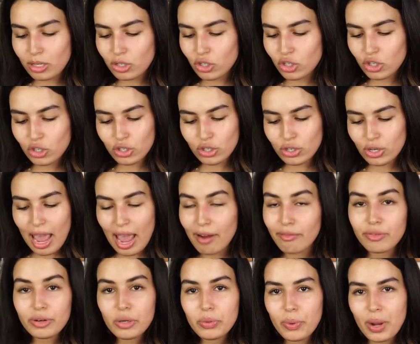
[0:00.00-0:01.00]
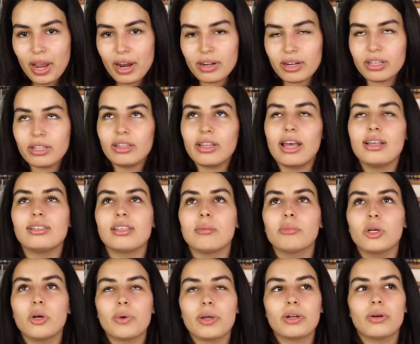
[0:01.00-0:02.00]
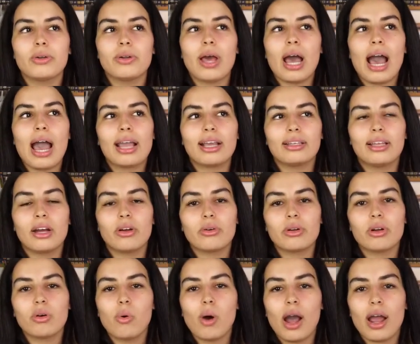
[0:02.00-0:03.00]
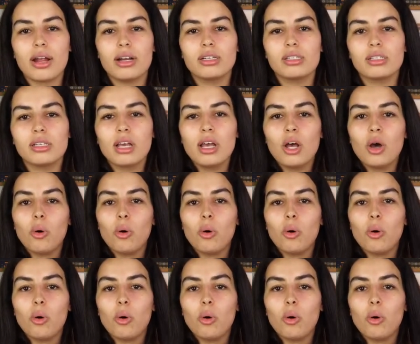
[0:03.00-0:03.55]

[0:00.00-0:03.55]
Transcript: much everywhere, unless I'm going on a hike that requires